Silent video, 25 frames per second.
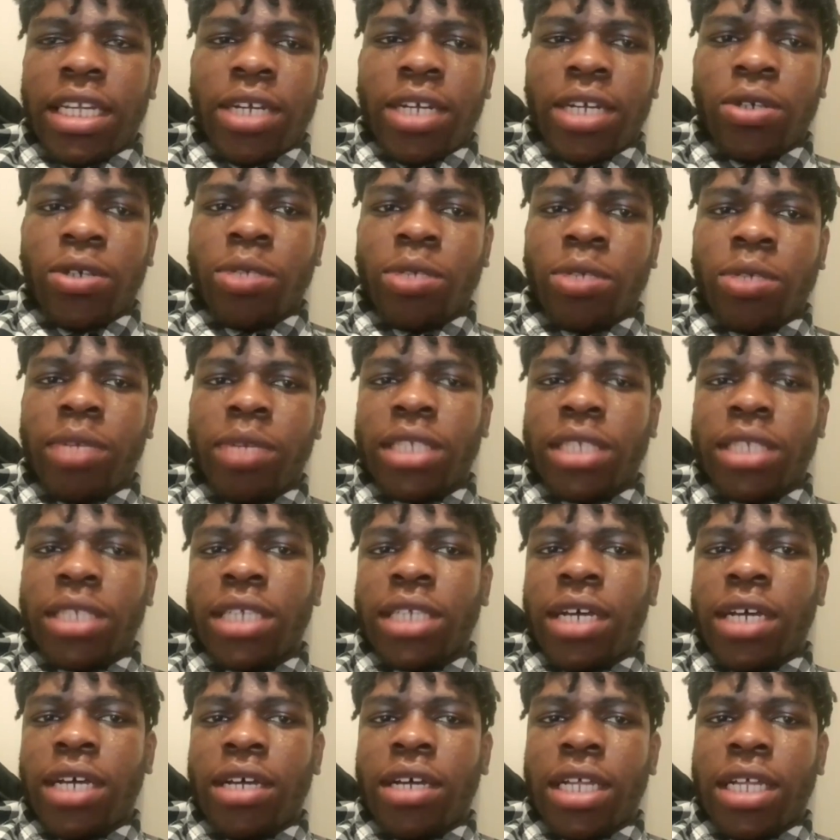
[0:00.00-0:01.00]
husbands
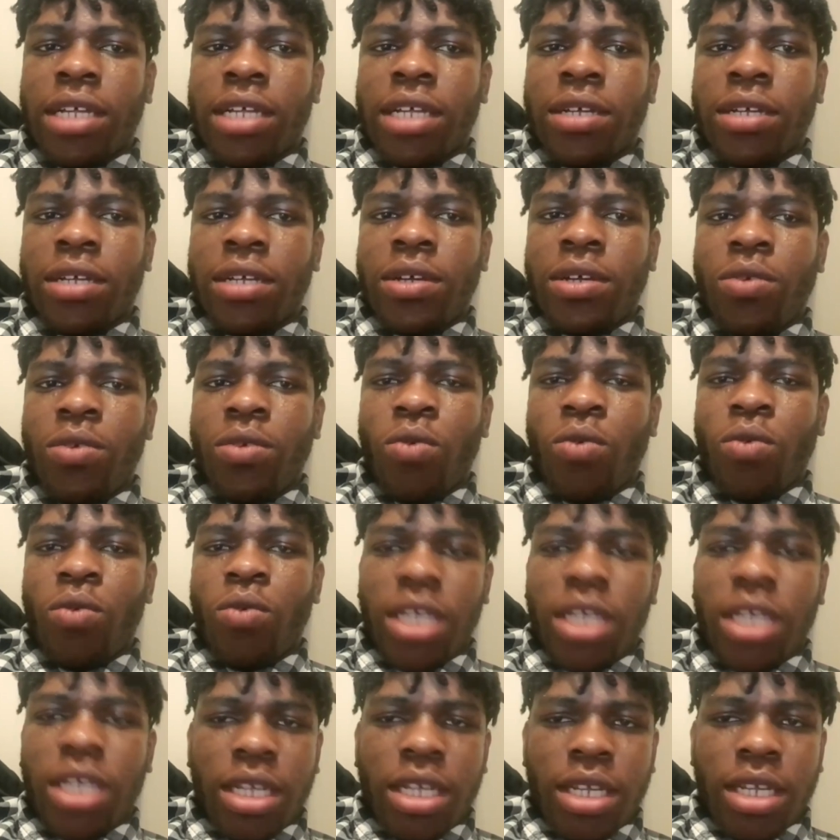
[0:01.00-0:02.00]
are
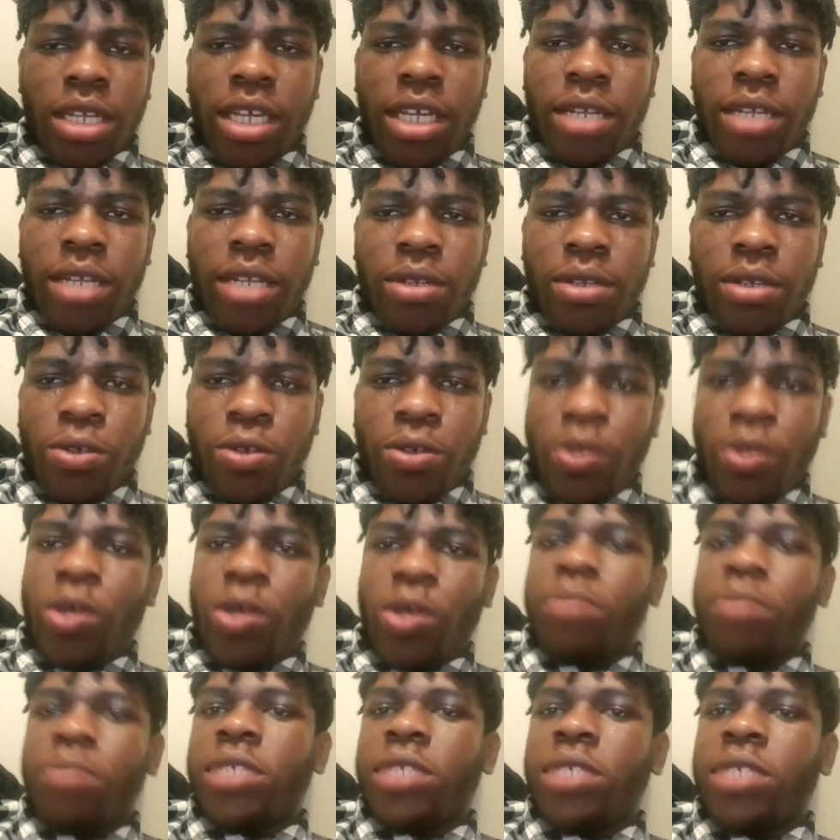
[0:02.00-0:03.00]
working in good
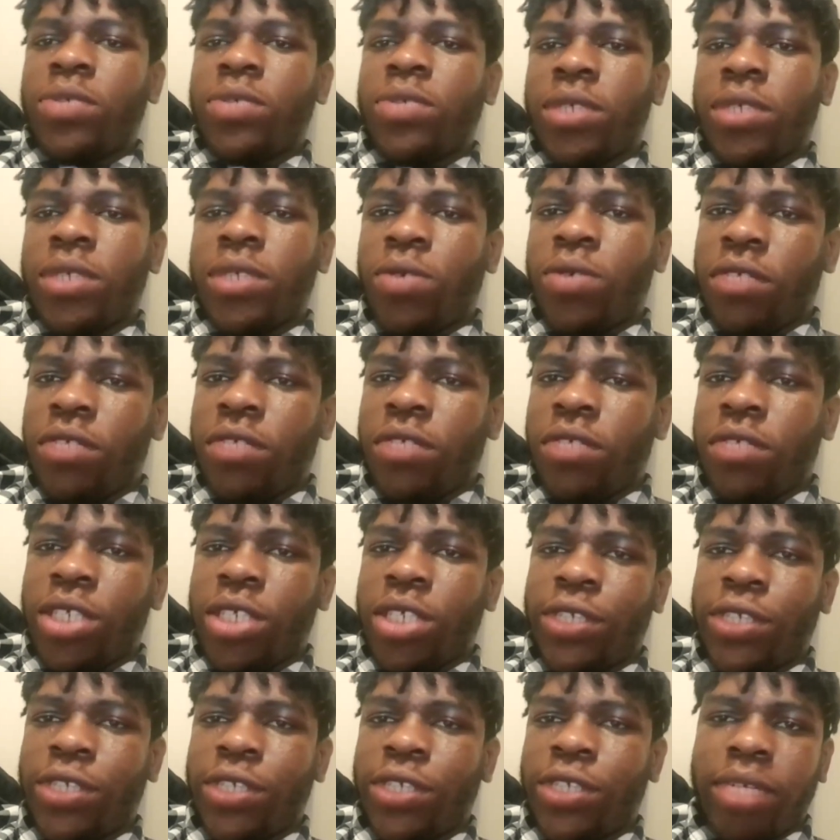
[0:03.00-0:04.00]
companies with
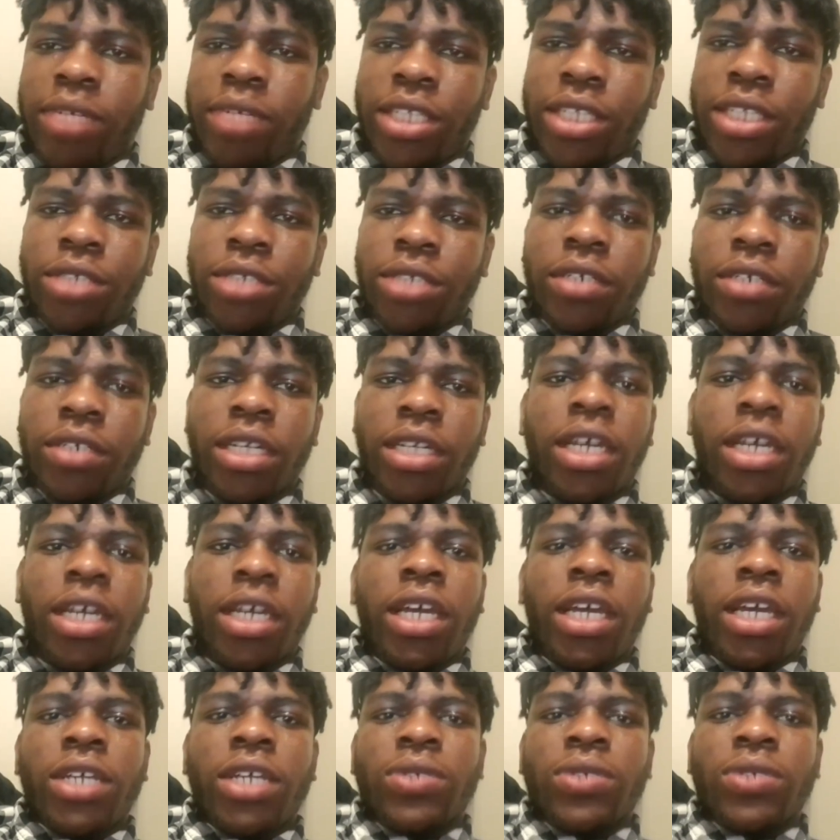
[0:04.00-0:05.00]
qualifications from Nigeria.
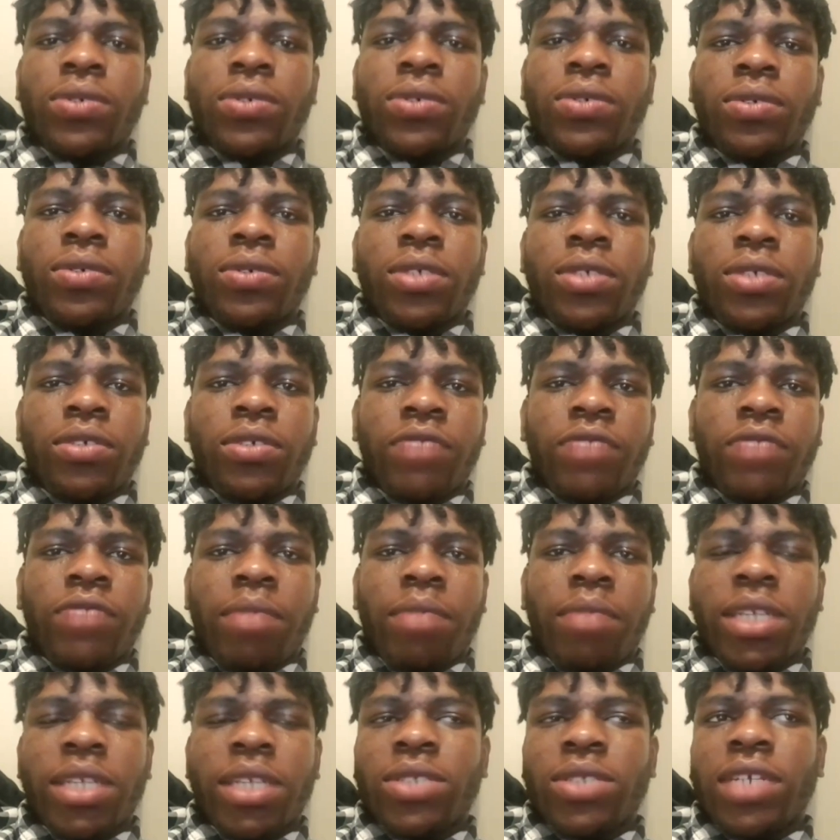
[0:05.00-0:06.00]
So if you can
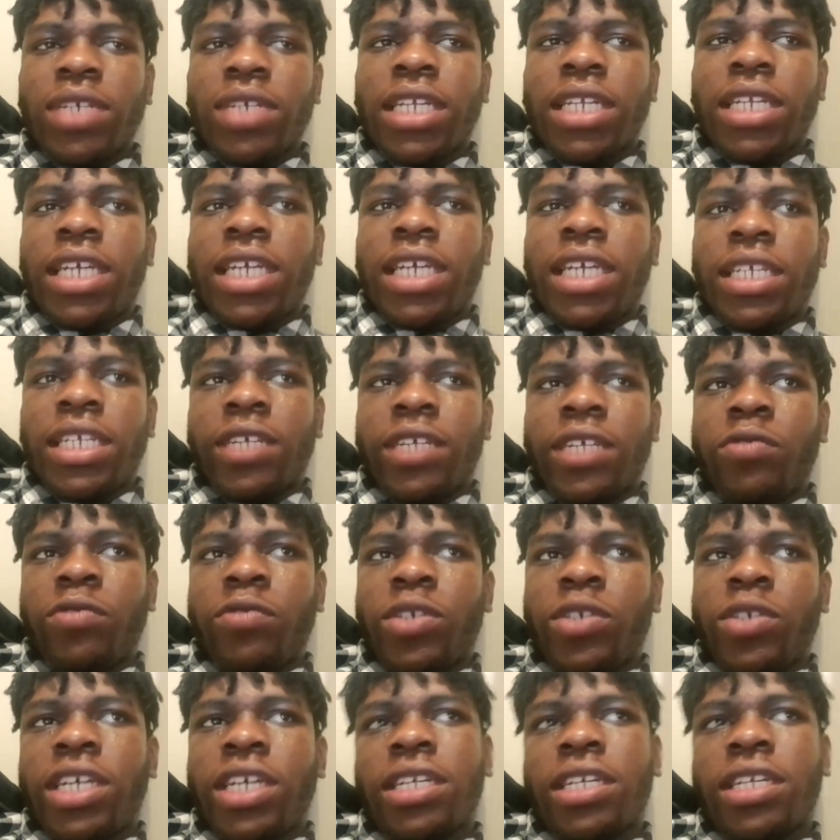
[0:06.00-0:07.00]
manage to get that interview
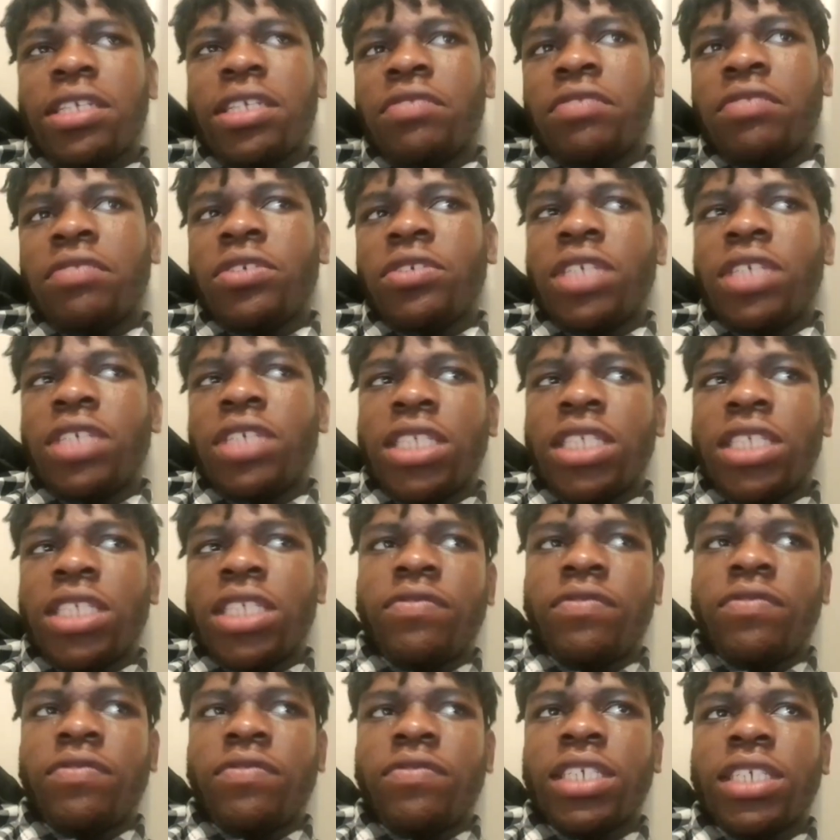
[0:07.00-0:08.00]
is the
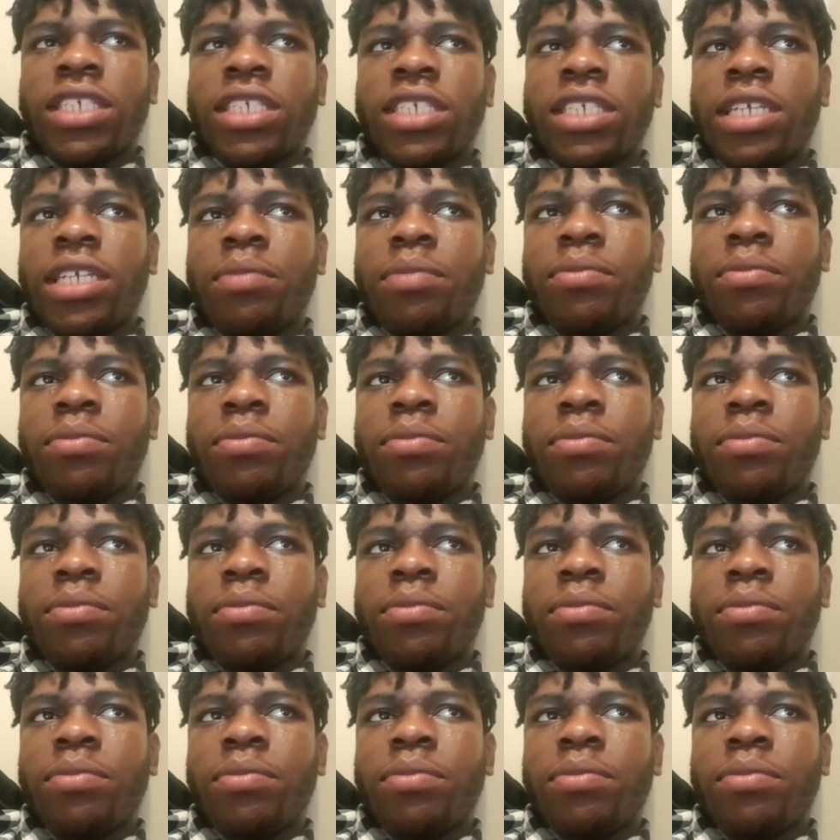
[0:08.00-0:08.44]
first step